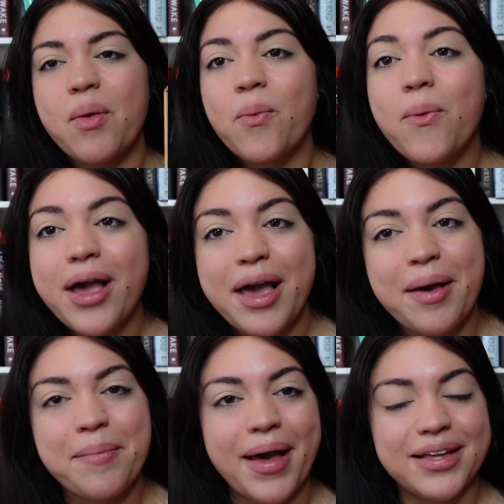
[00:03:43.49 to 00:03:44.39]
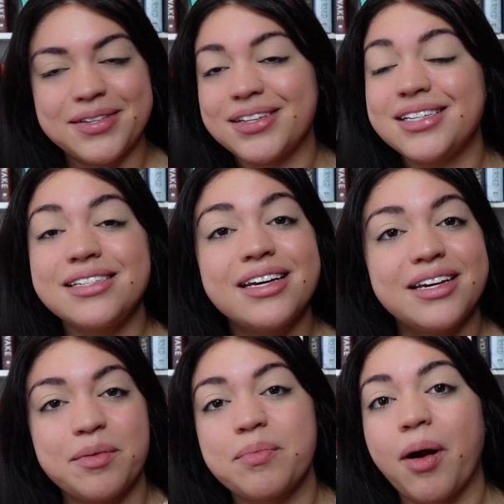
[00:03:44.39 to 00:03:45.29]
Way back, so this is
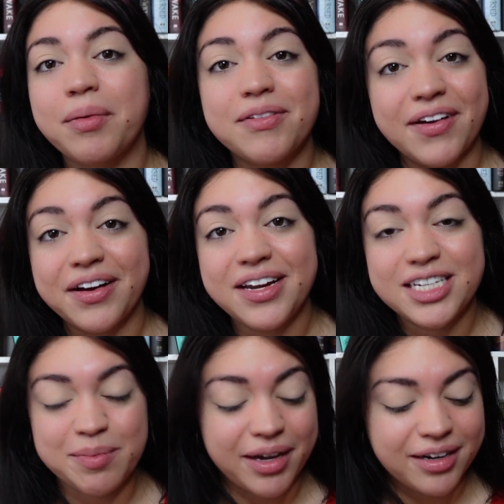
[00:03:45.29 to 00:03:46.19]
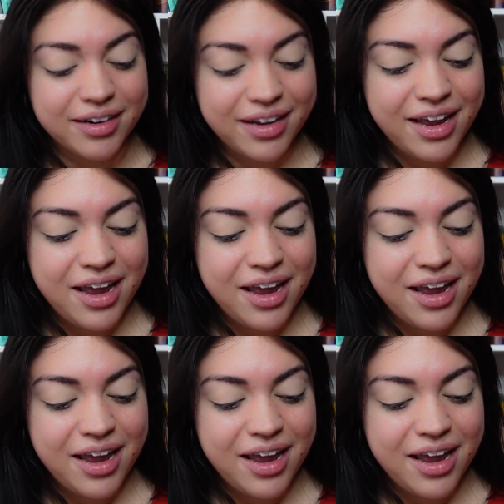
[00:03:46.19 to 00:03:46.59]
probably very expired,